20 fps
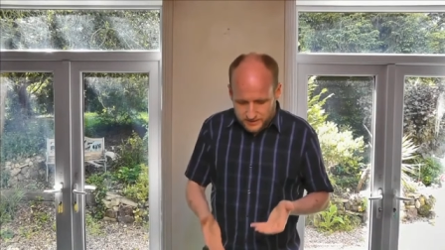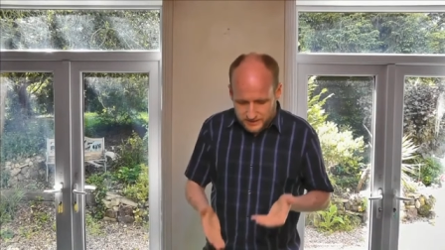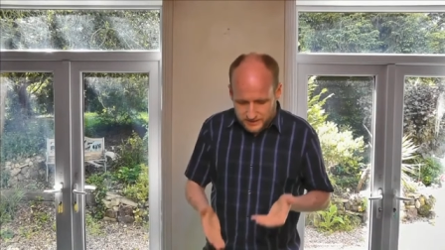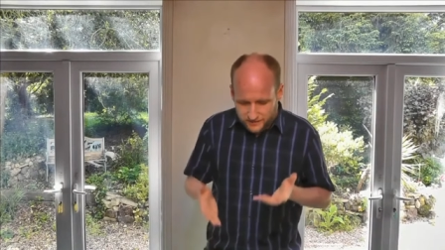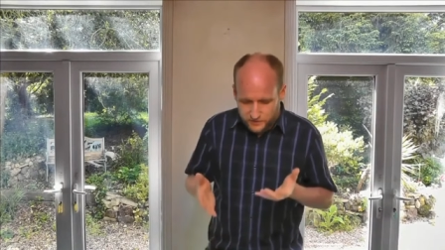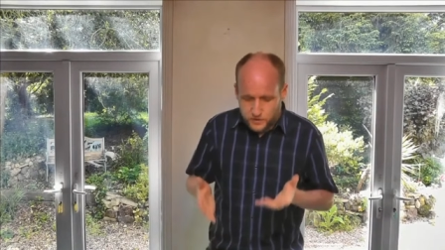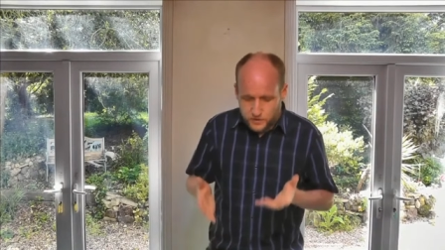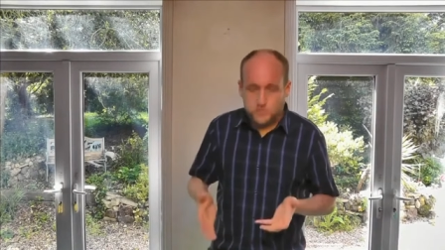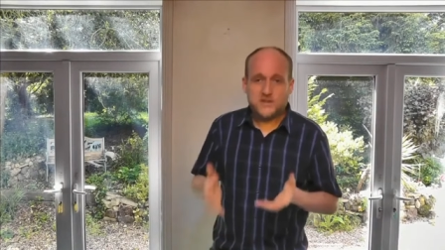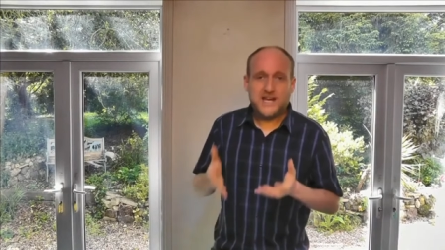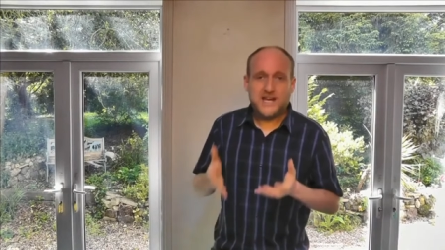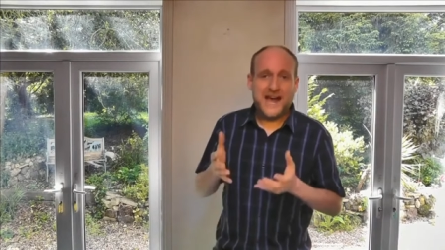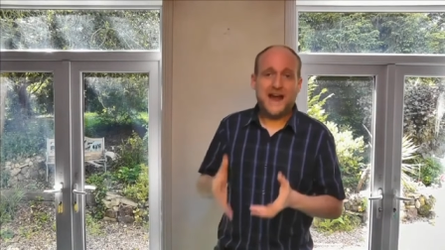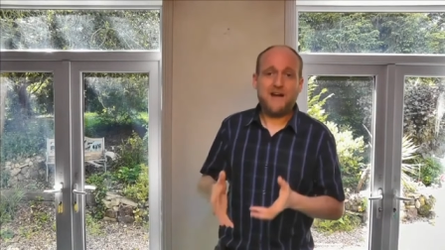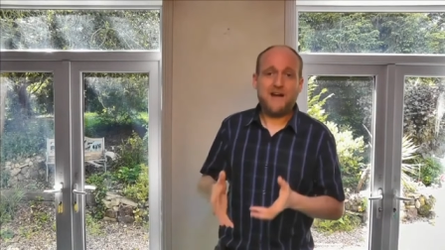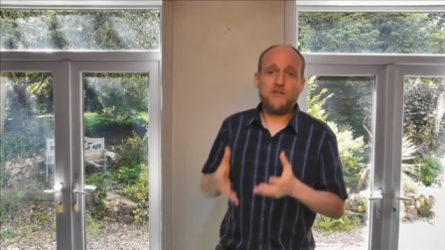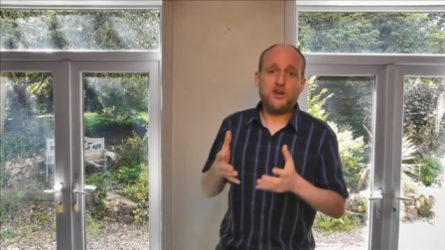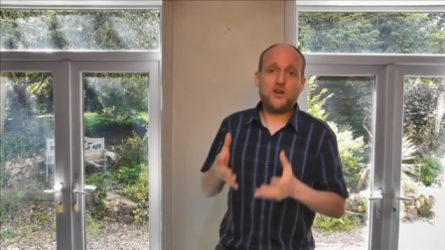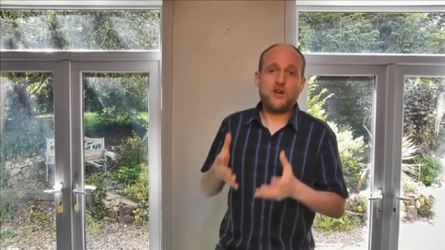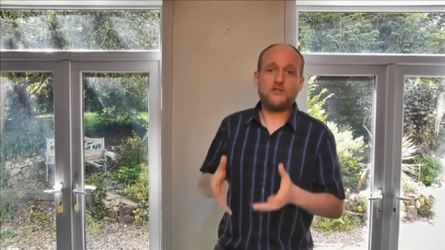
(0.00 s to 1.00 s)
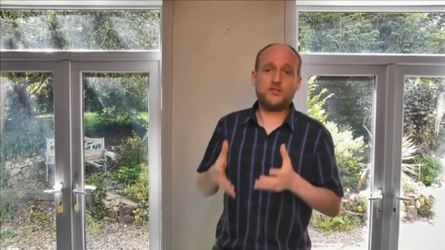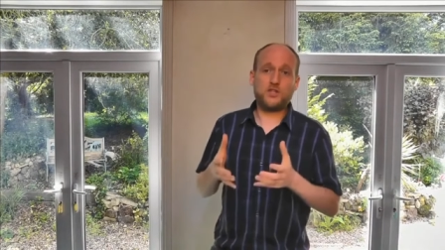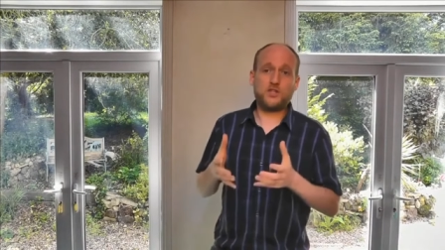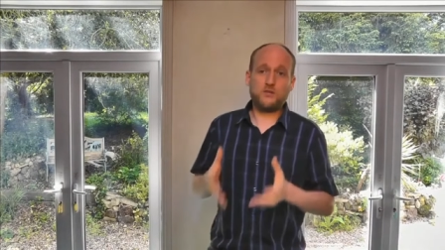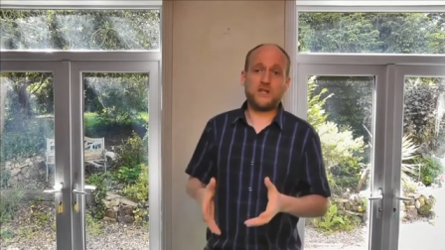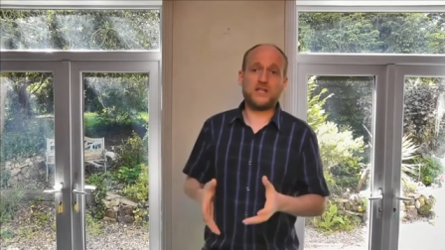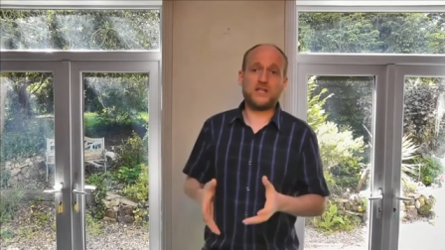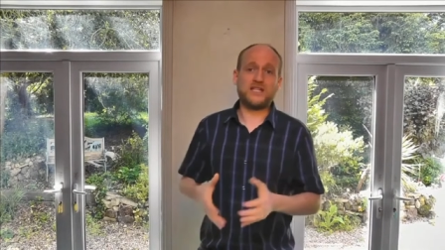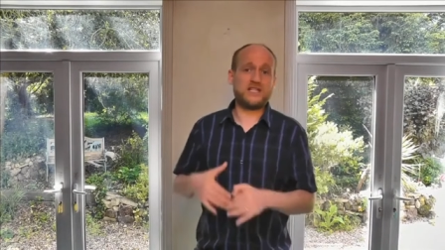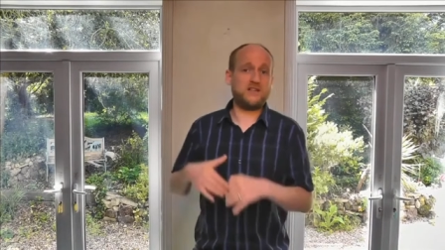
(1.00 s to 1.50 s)
if you carry on
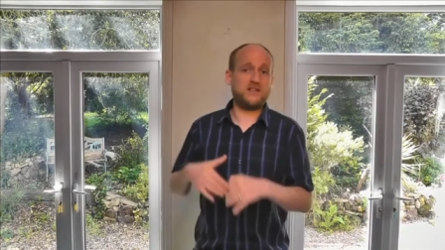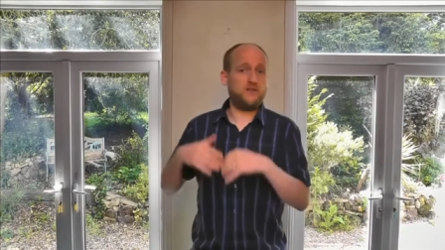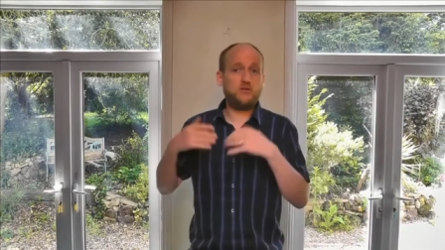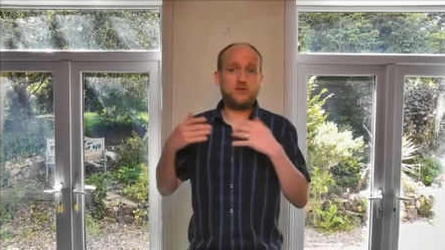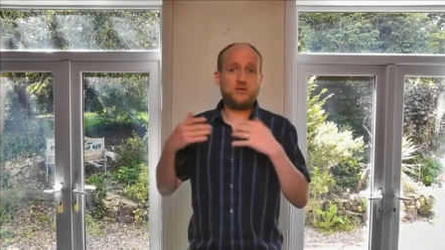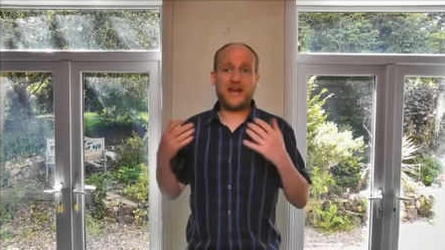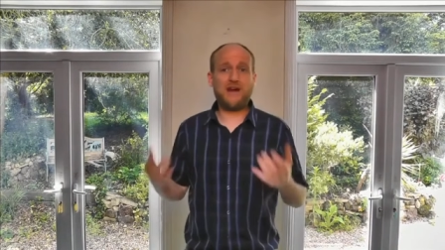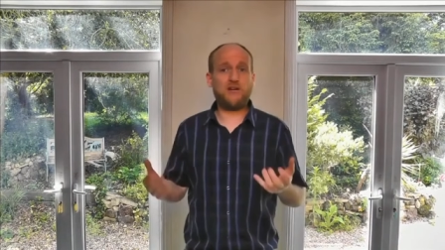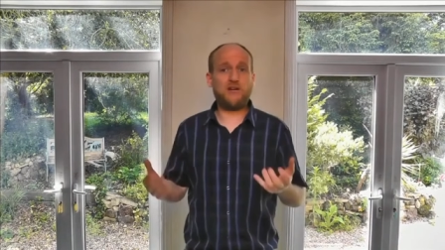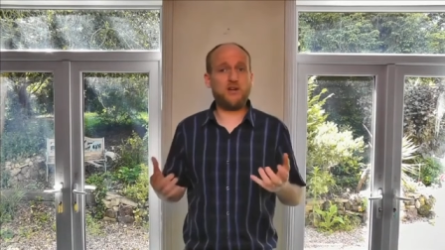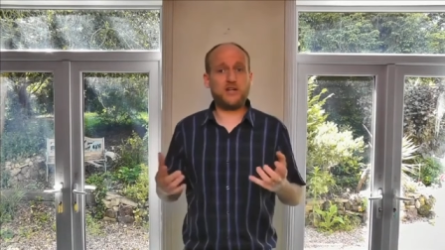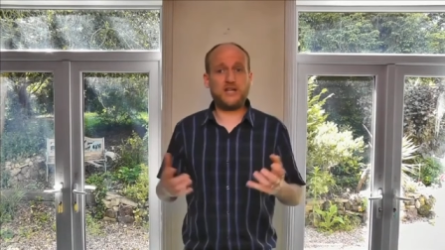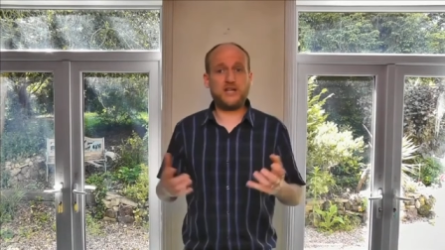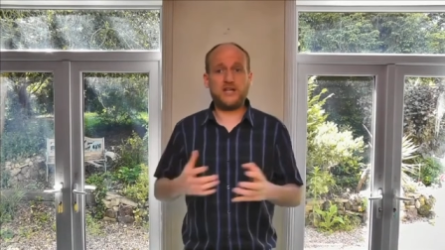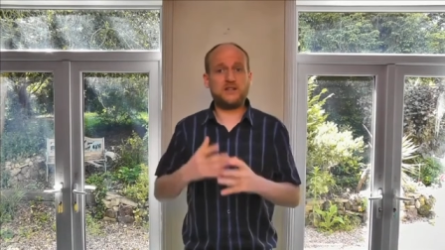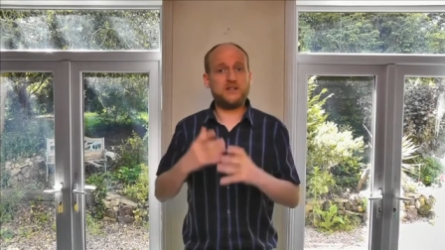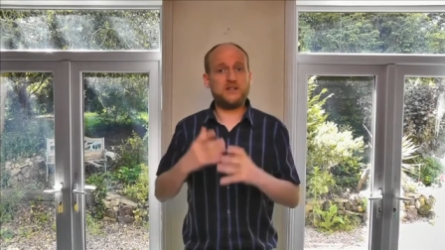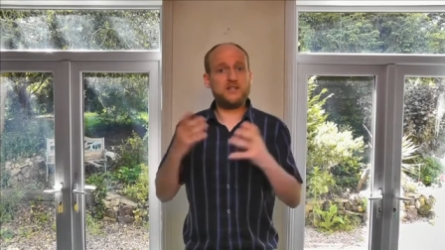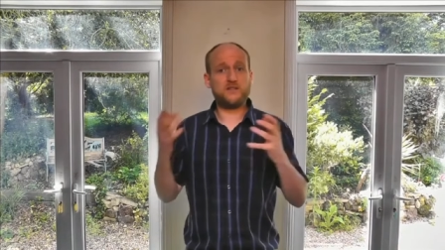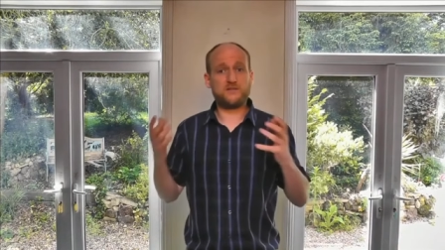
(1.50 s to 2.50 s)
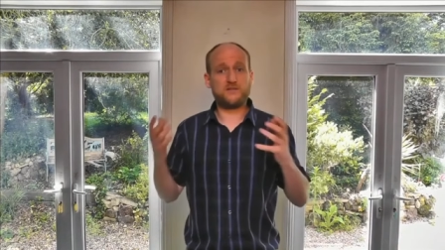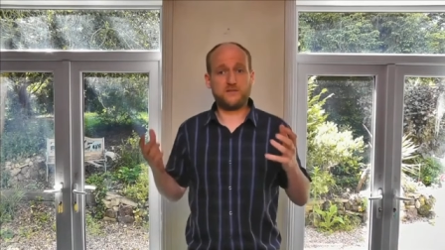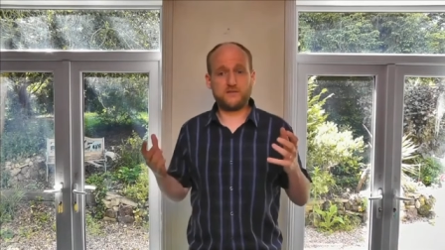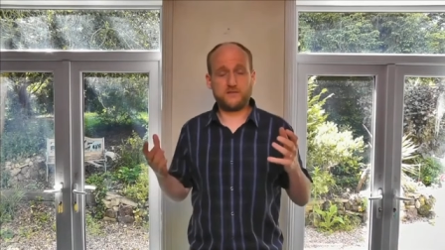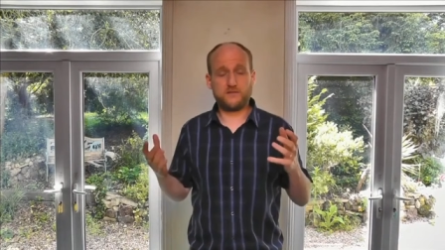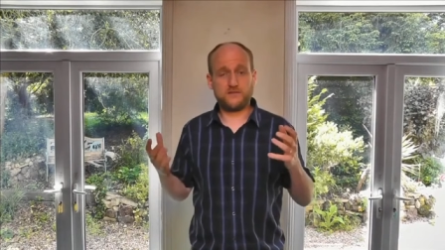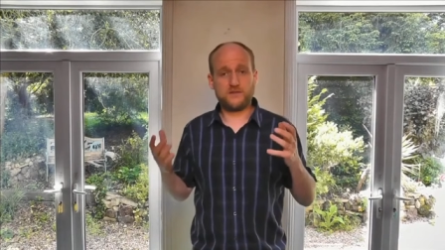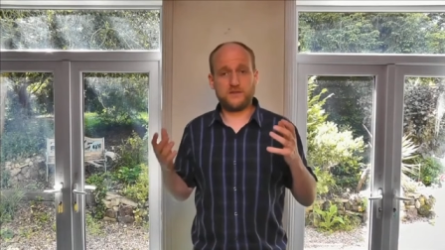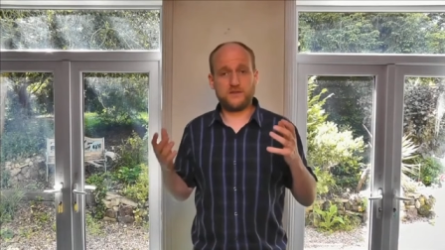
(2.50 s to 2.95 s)
doing this, if you carry on eating these,